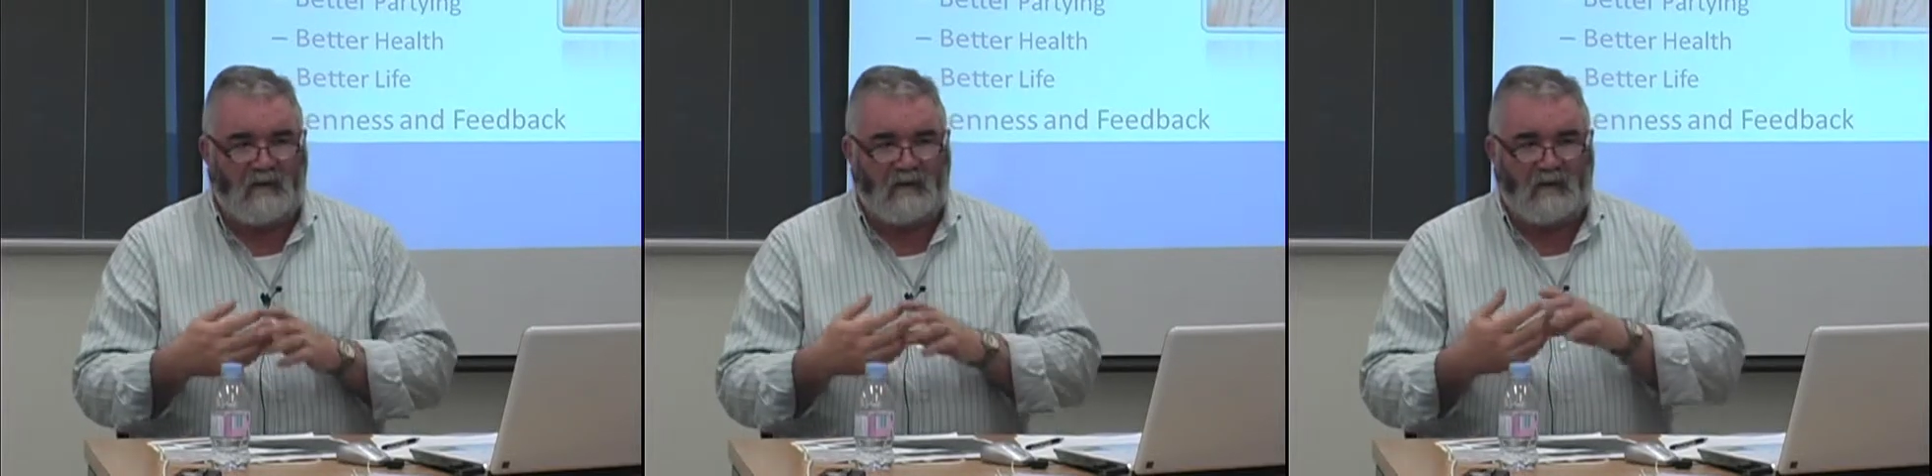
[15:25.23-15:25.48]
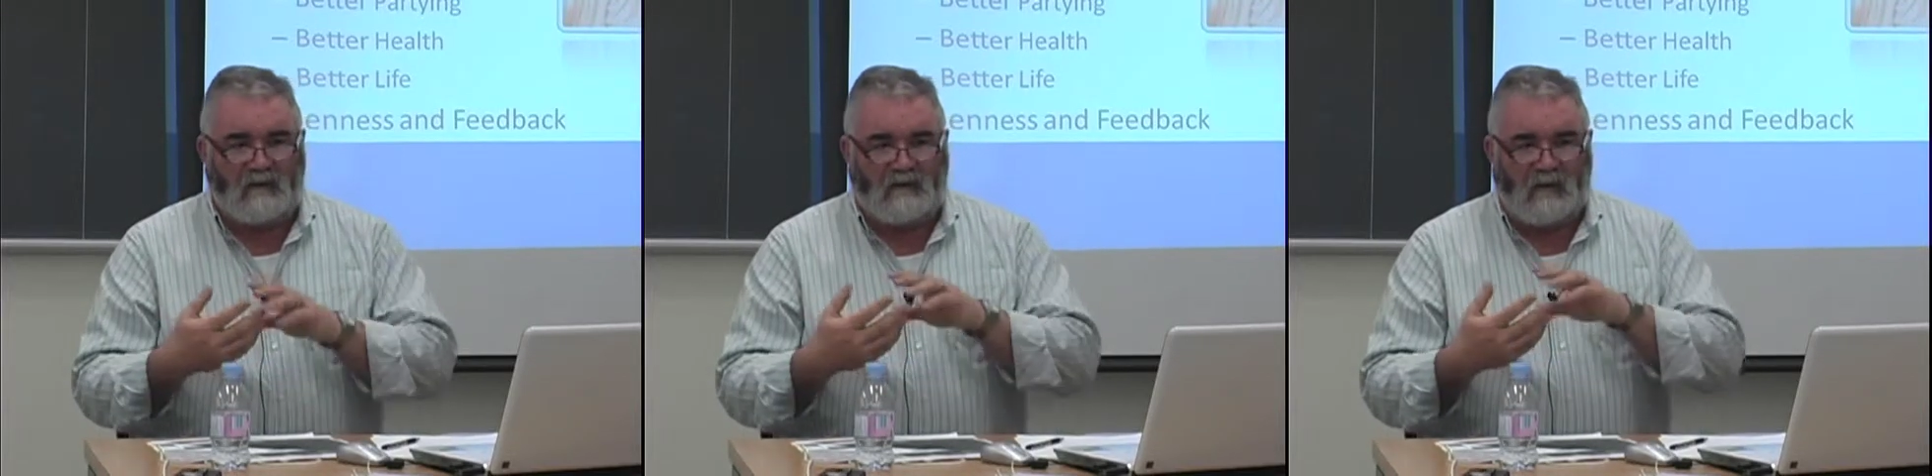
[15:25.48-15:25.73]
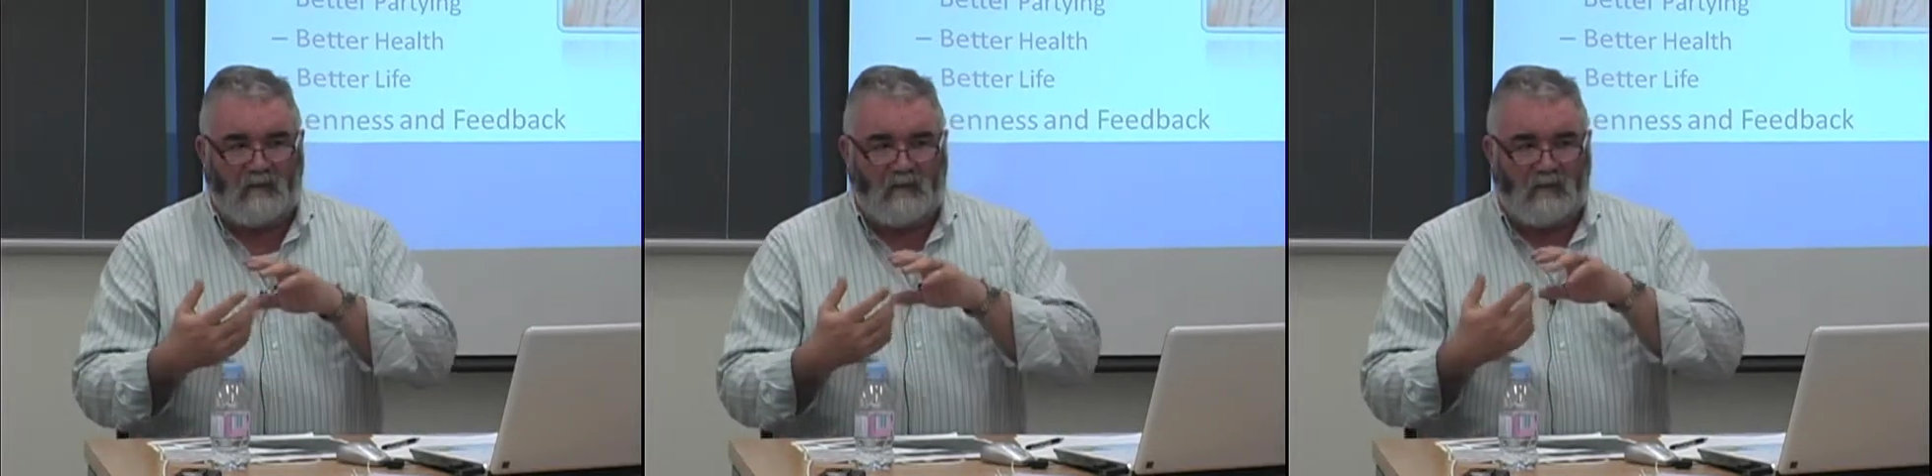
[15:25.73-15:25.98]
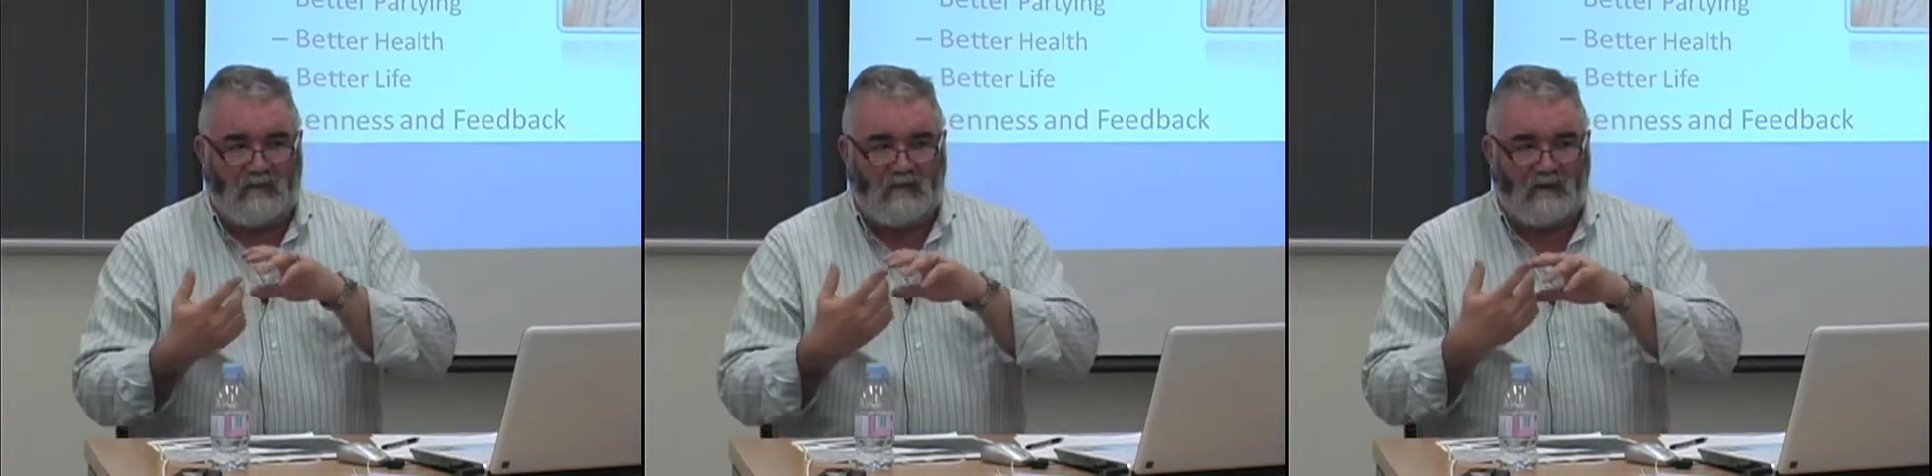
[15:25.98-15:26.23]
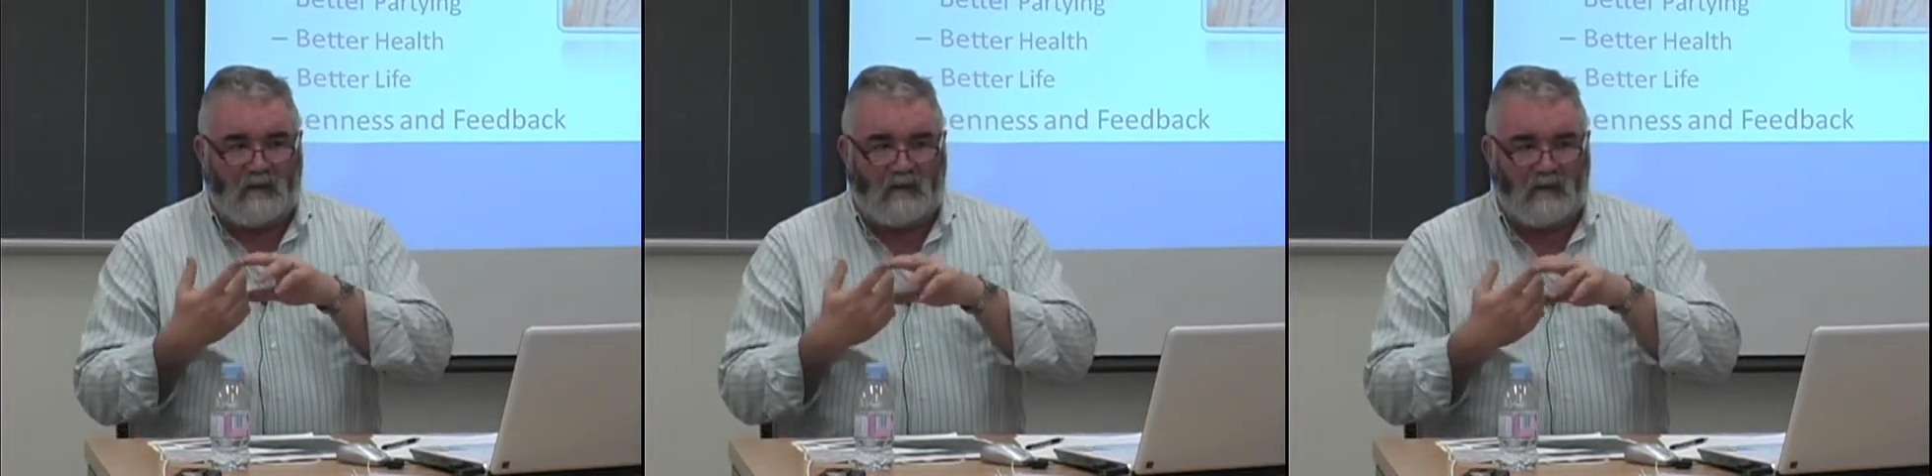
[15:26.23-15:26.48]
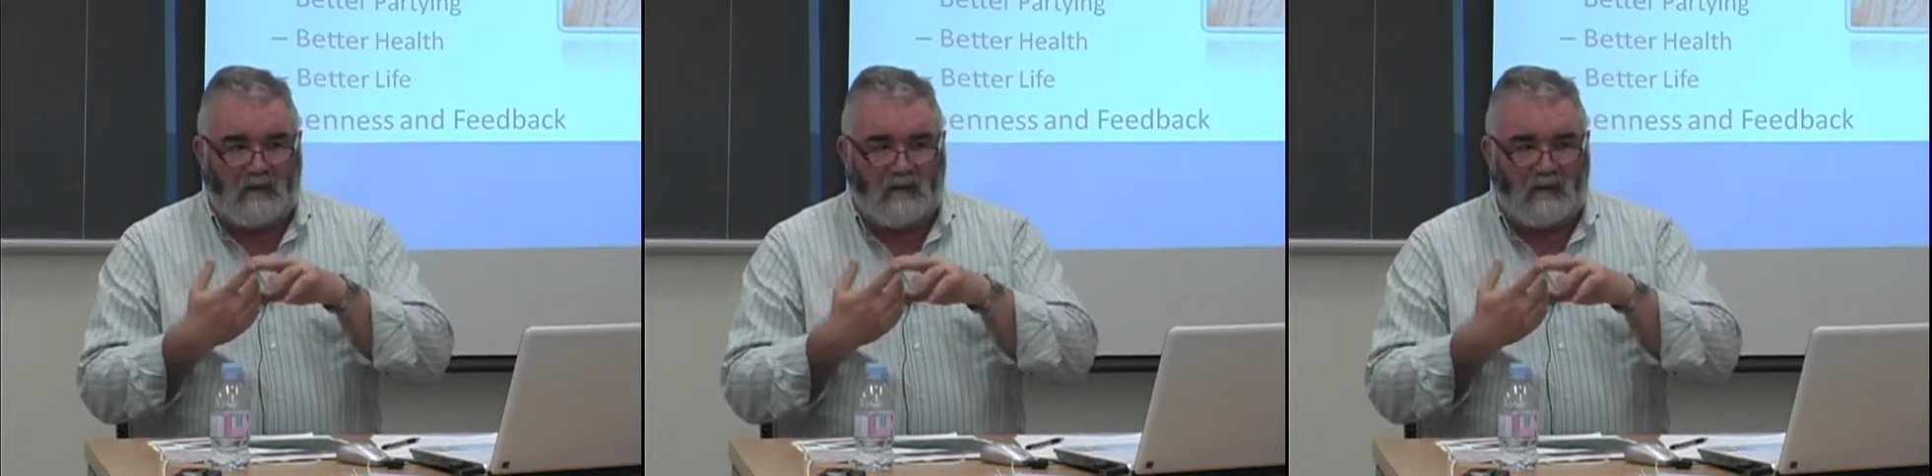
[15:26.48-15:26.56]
that we that we deal with.